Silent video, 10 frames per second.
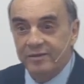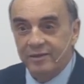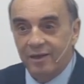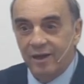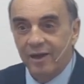
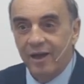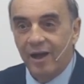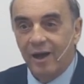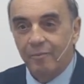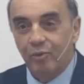The laws of
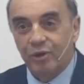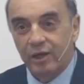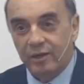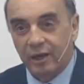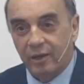
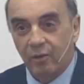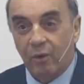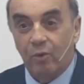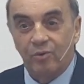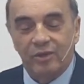physics,
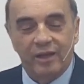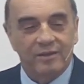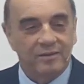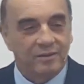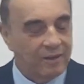
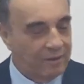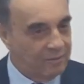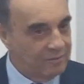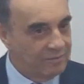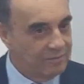why
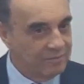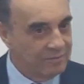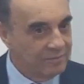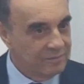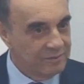that thing
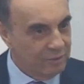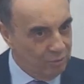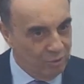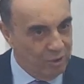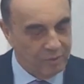happens,
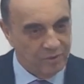right?